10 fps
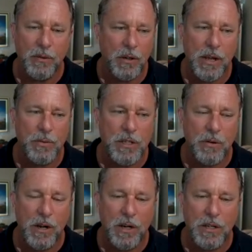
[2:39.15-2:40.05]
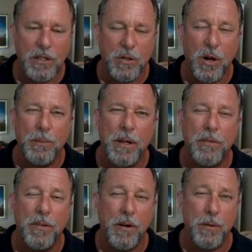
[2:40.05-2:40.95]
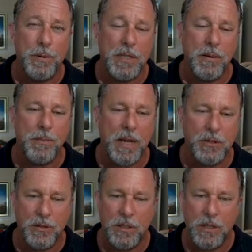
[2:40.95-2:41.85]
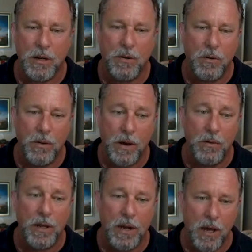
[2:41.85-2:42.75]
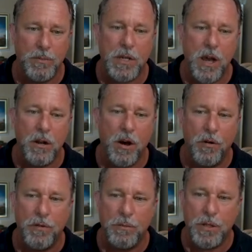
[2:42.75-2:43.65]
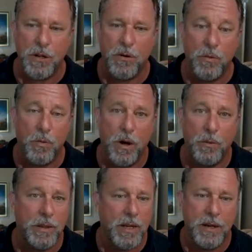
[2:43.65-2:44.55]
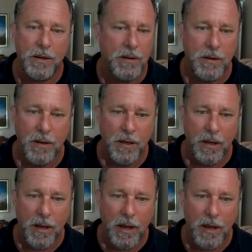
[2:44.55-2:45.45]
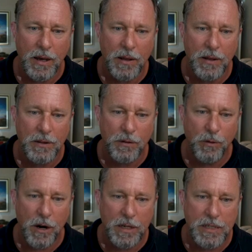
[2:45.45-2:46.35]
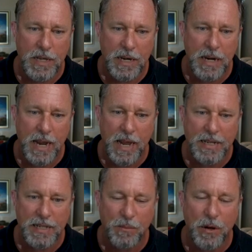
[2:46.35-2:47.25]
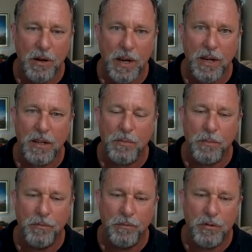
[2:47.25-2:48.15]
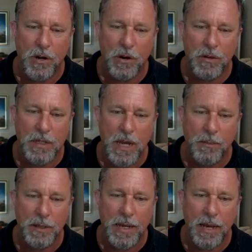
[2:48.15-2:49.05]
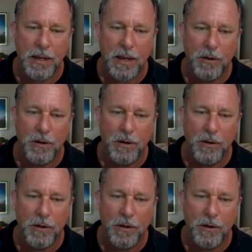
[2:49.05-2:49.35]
Now we're still only at, I'm at thirty percent battery. So although the alarm's going off, I'm still well within Uh, the rights, and as I'm looking at the drone, it's coming down.